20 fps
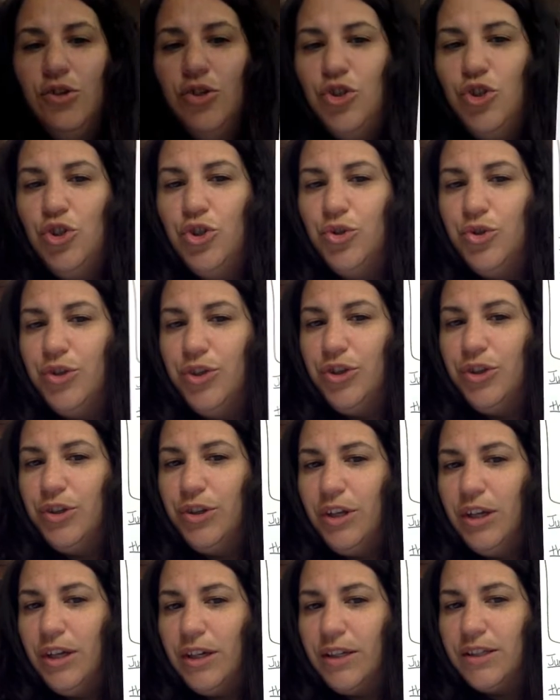Junior
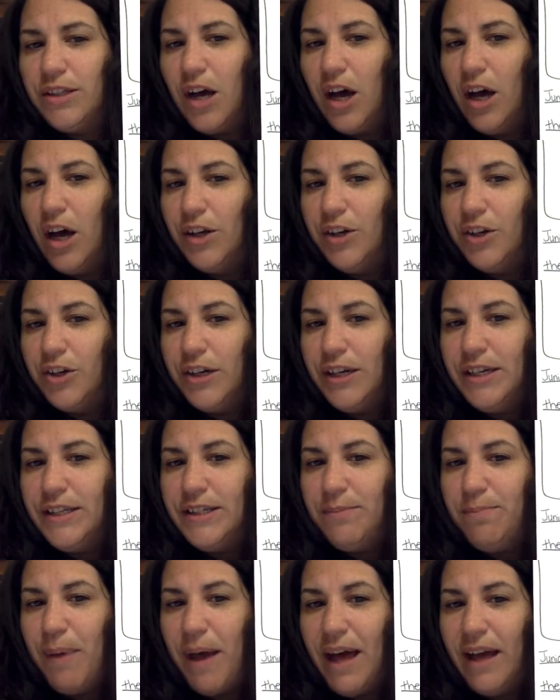looked under
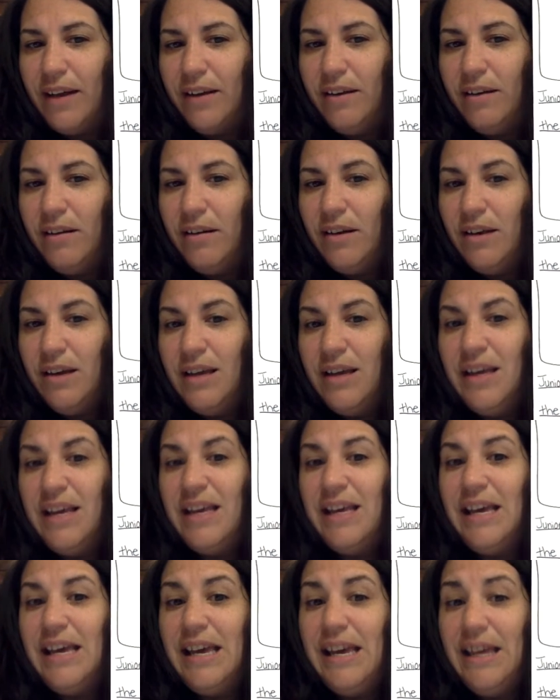his bed,
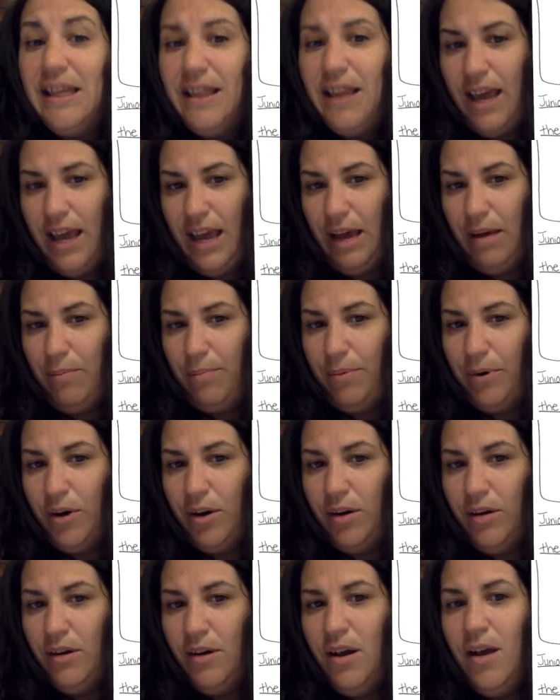in the
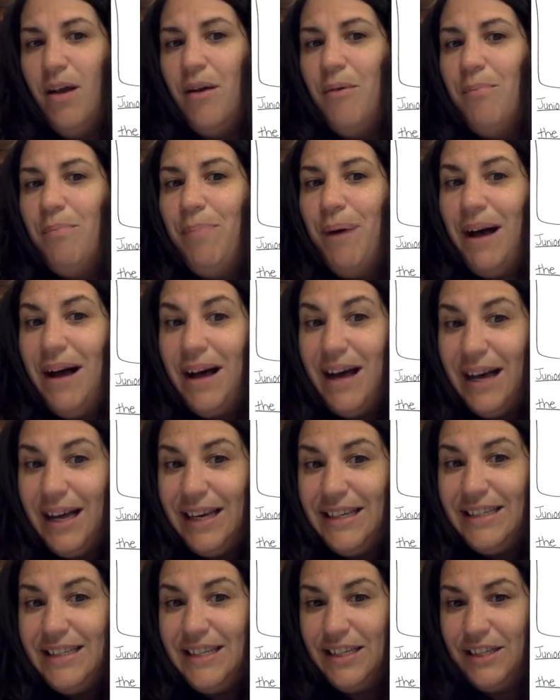hamper,
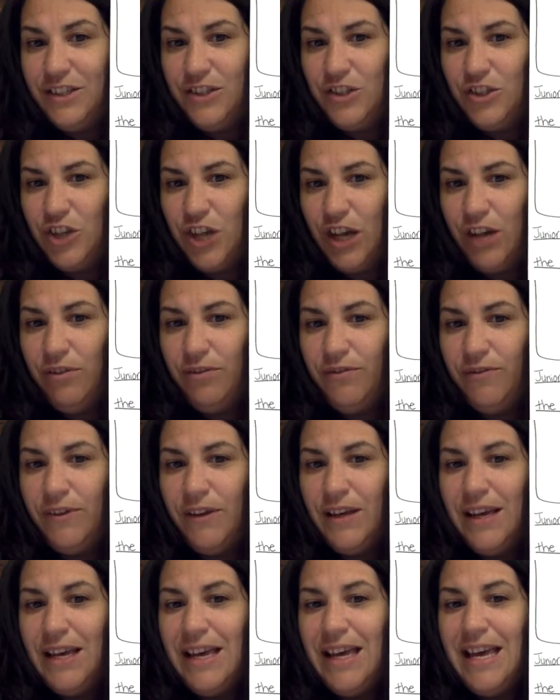behind his shelf,
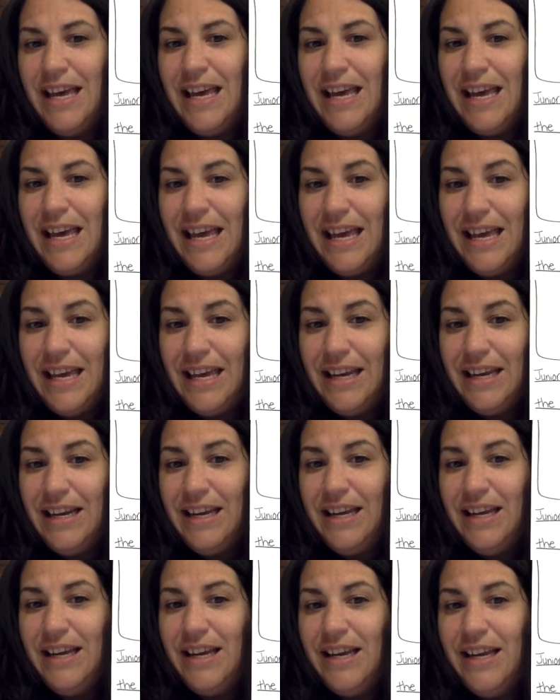in
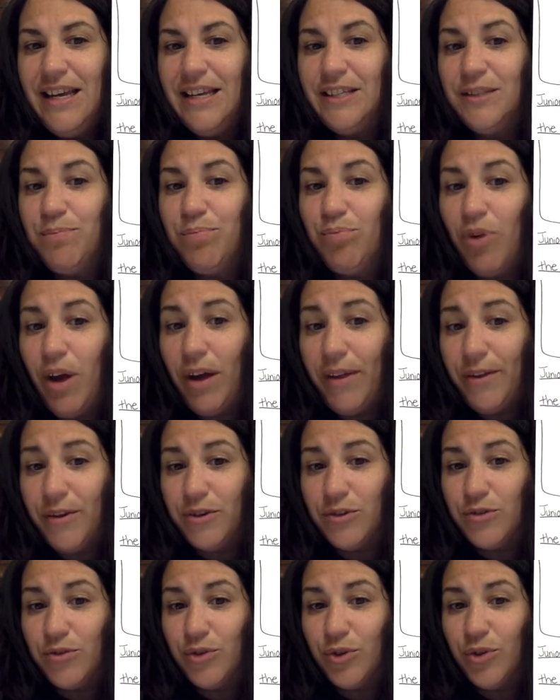his
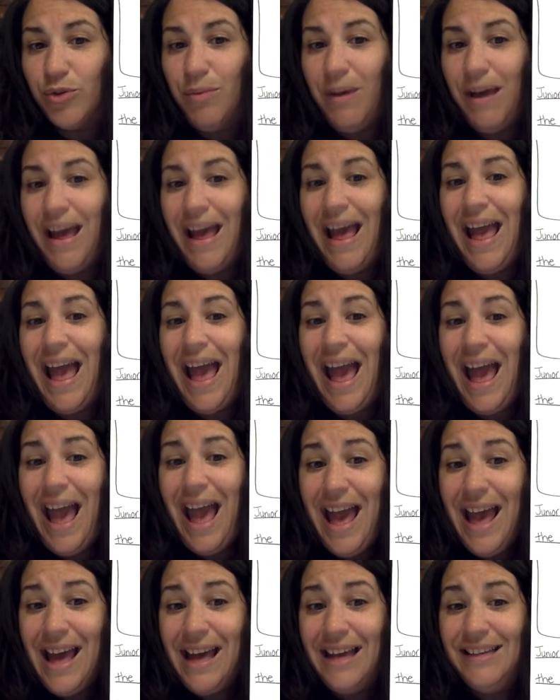brother's room,
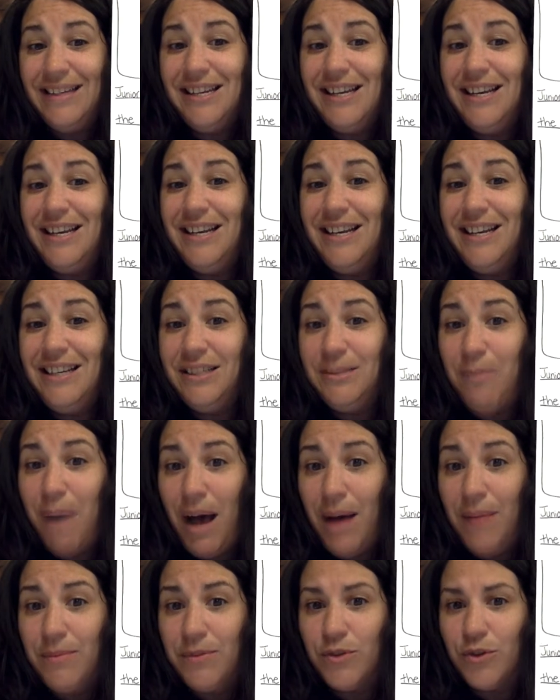and in his
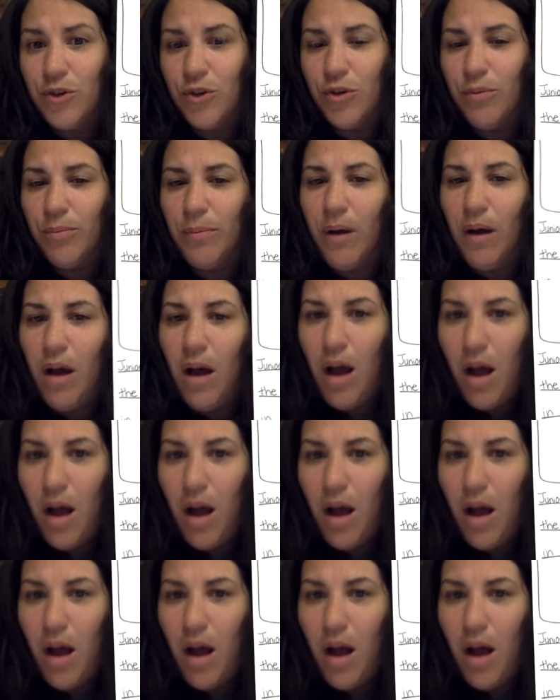mom's room.